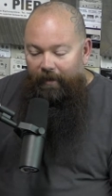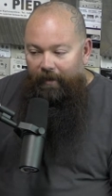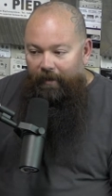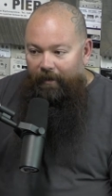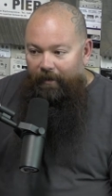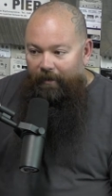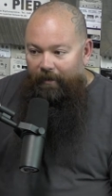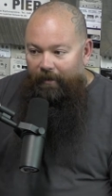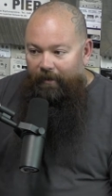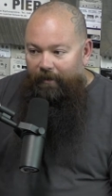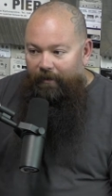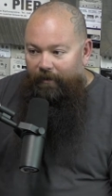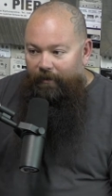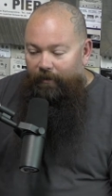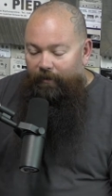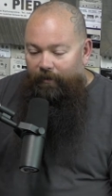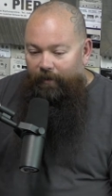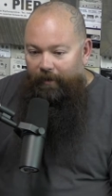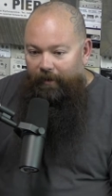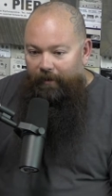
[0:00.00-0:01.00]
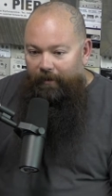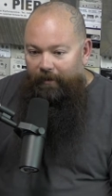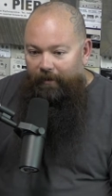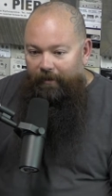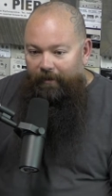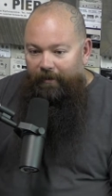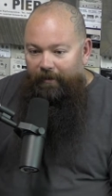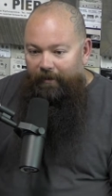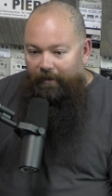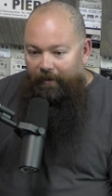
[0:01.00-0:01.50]
and so
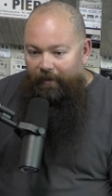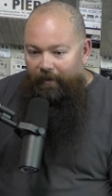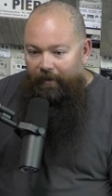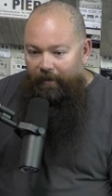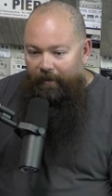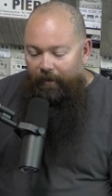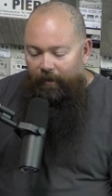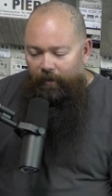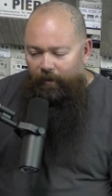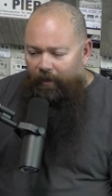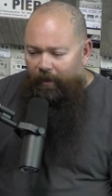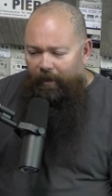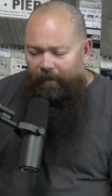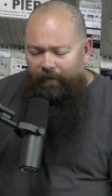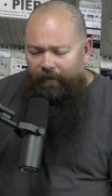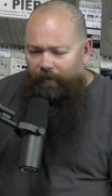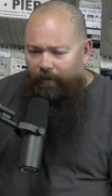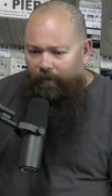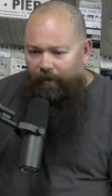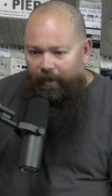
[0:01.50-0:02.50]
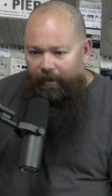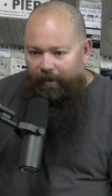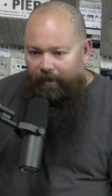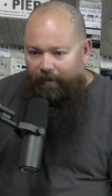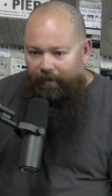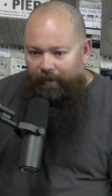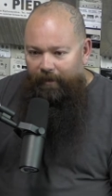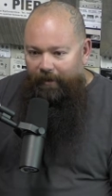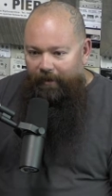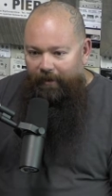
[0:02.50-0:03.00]
he's, loves the
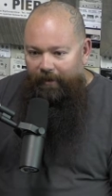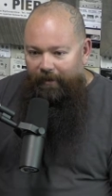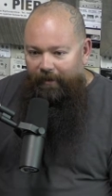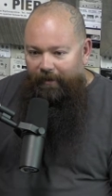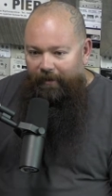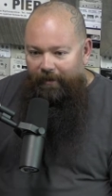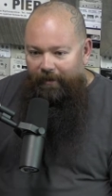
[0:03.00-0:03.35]
wrestling business.